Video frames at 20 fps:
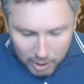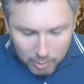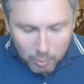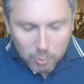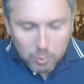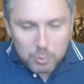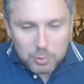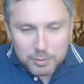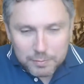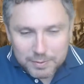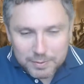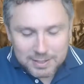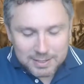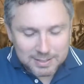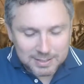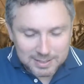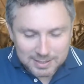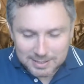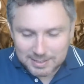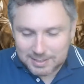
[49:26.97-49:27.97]
all of
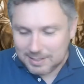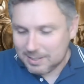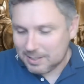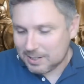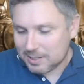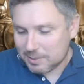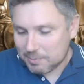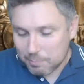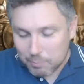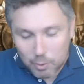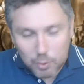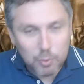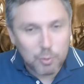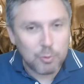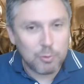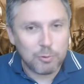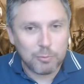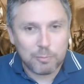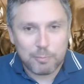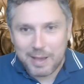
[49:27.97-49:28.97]
these
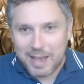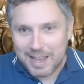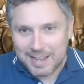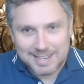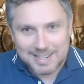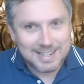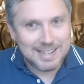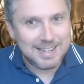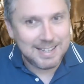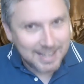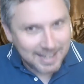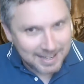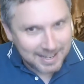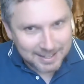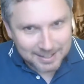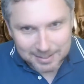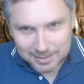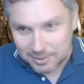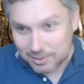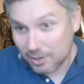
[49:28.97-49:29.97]
small petty
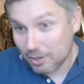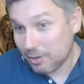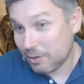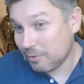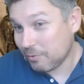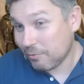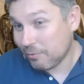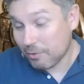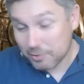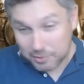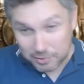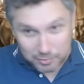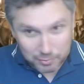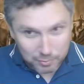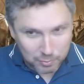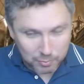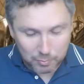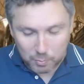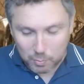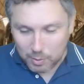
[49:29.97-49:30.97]
kings across
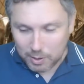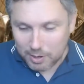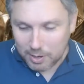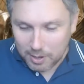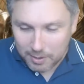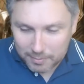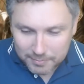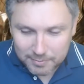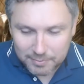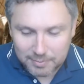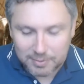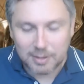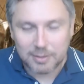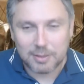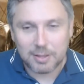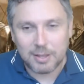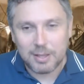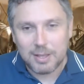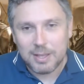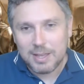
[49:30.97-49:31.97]
Dorne one after
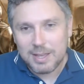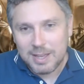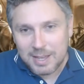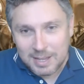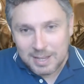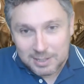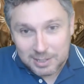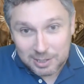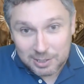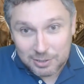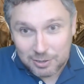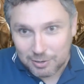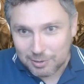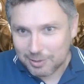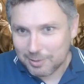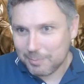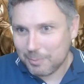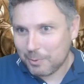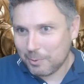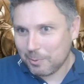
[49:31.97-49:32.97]
another she took
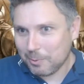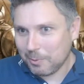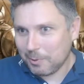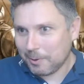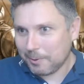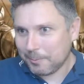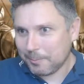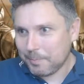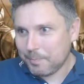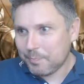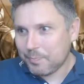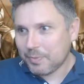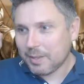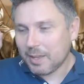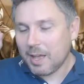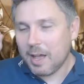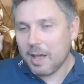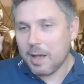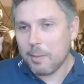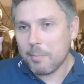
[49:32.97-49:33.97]
them all on
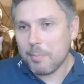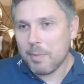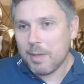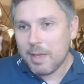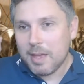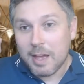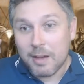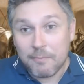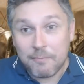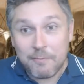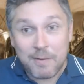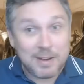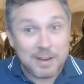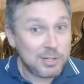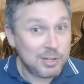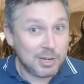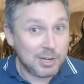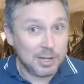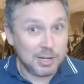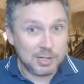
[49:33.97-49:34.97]
um,
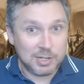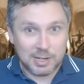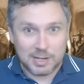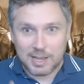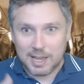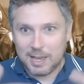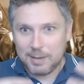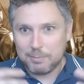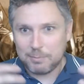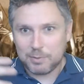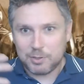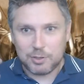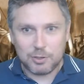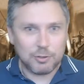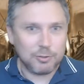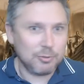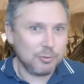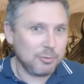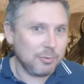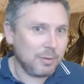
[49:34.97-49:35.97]
eventually she came
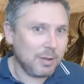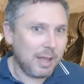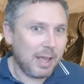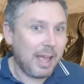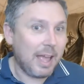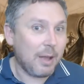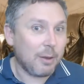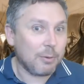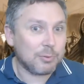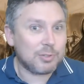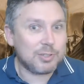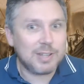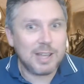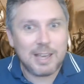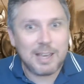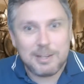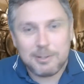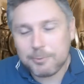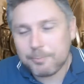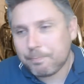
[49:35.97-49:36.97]
to house
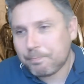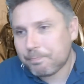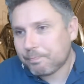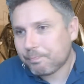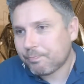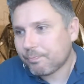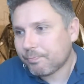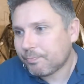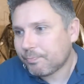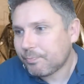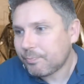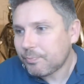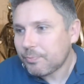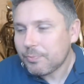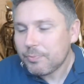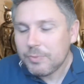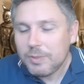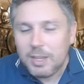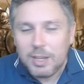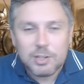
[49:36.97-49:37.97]
Dayne
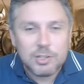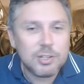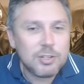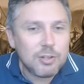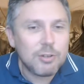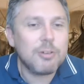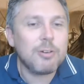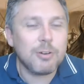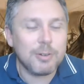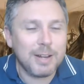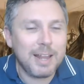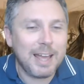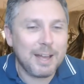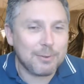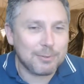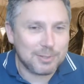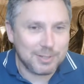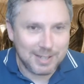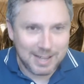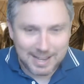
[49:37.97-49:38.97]
she took on
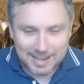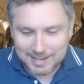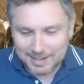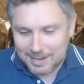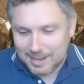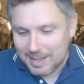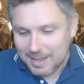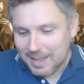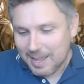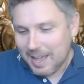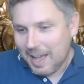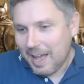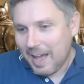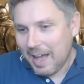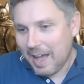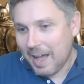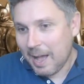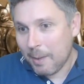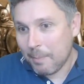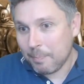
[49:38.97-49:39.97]
house Dayne
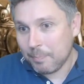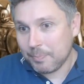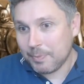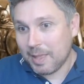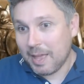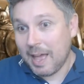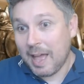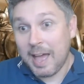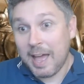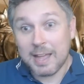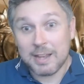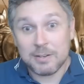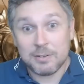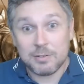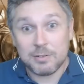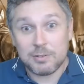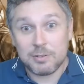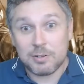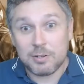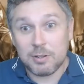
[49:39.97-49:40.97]
um, mm-hmm.
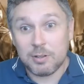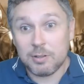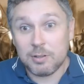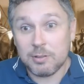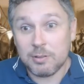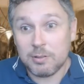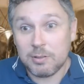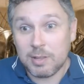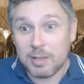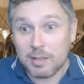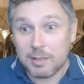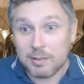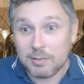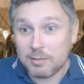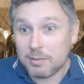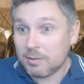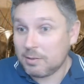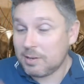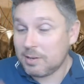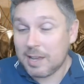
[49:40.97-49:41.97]
and
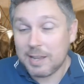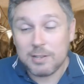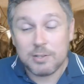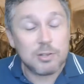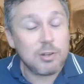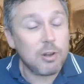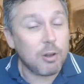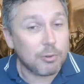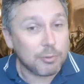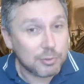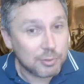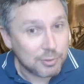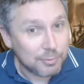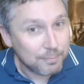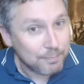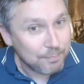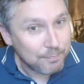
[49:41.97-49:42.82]
the Daynes lost